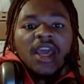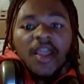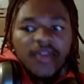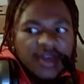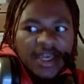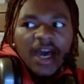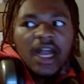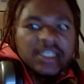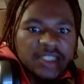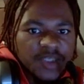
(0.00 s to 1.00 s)
The
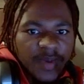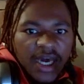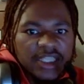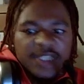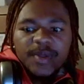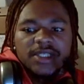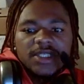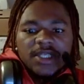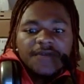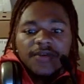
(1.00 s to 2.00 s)
consciousness behind the space is
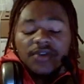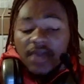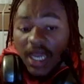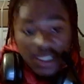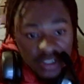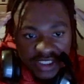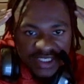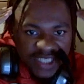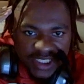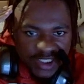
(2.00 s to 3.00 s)
different. I clearly
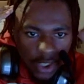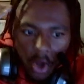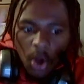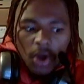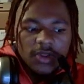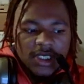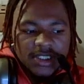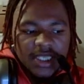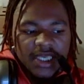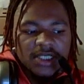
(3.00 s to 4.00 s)
sense all these
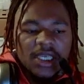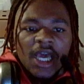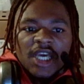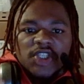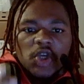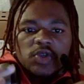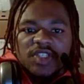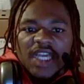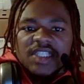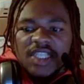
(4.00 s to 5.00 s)
things. So
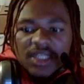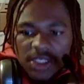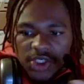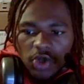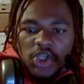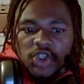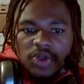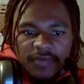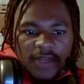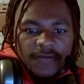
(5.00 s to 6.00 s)
sensing the structure
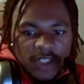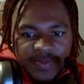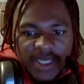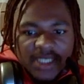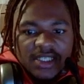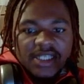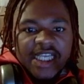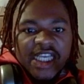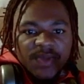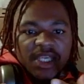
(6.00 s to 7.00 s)
of different spaces
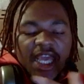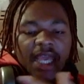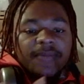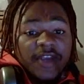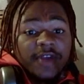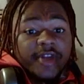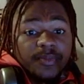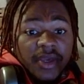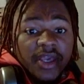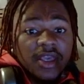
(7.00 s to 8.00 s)
has become very
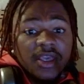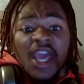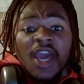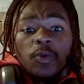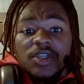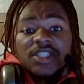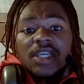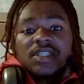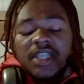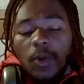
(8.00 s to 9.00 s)
big with
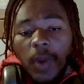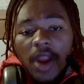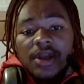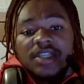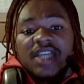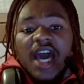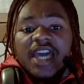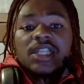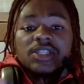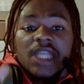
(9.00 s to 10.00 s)
6D awareness. I could
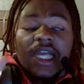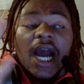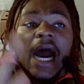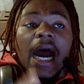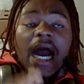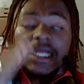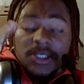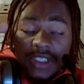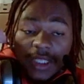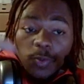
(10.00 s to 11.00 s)

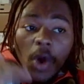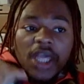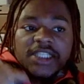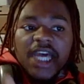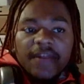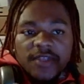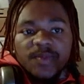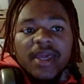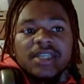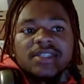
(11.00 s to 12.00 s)
literally walk inside of a
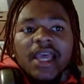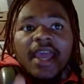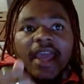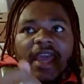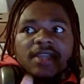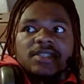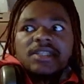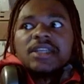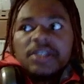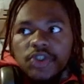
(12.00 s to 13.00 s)
space and see
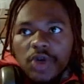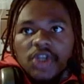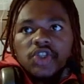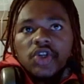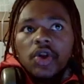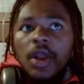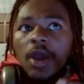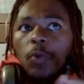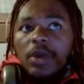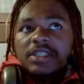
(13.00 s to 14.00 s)
the structure
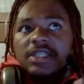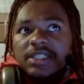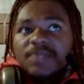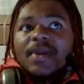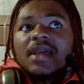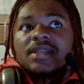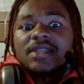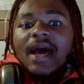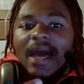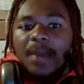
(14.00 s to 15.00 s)
which this space
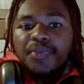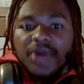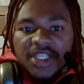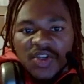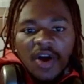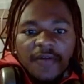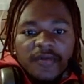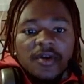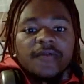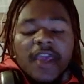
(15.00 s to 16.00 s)
operates off
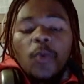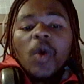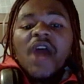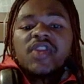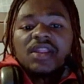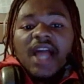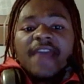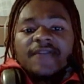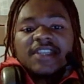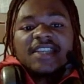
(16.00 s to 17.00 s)
of, and why the life
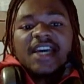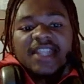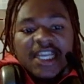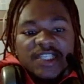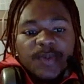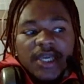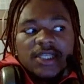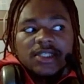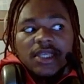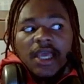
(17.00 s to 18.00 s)
inside that
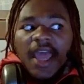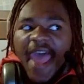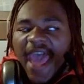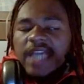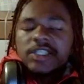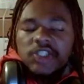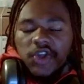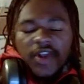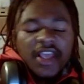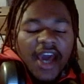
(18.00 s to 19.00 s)
space acts a
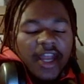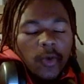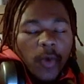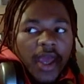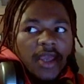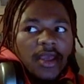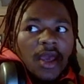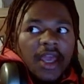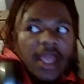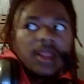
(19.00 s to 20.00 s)
certain kind of way
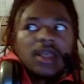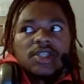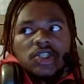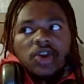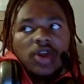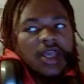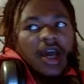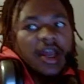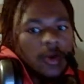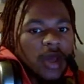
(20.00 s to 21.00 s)
and looks a certain
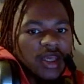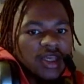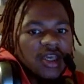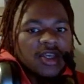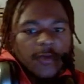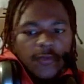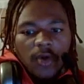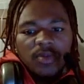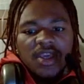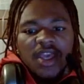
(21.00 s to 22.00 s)
kind of way. You feel
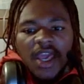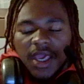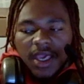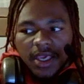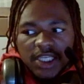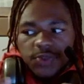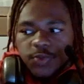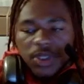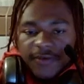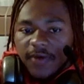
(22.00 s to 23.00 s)
me? It's
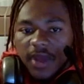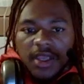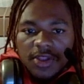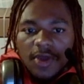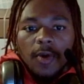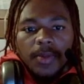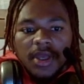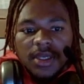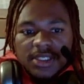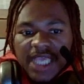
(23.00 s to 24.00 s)
really fucking dope
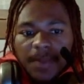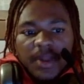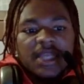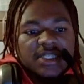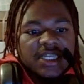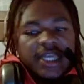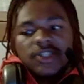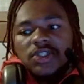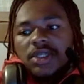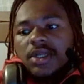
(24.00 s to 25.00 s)
tapping into that
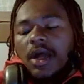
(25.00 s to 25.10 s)
shit.